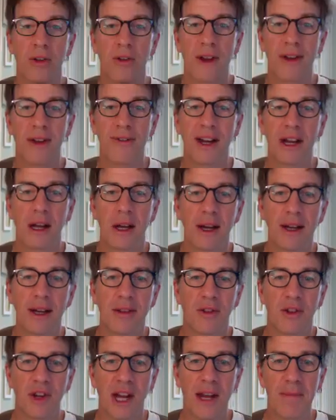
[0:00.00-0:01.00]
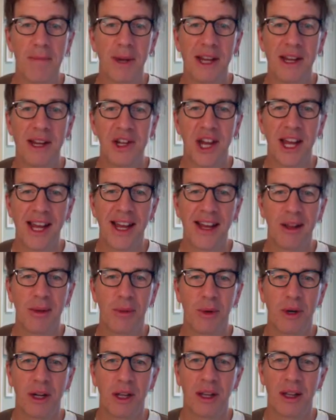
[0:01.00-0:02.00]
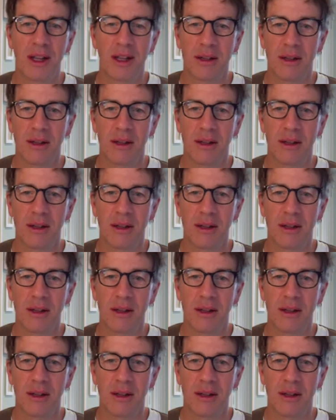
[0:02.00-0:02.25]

traffic light JPL 1.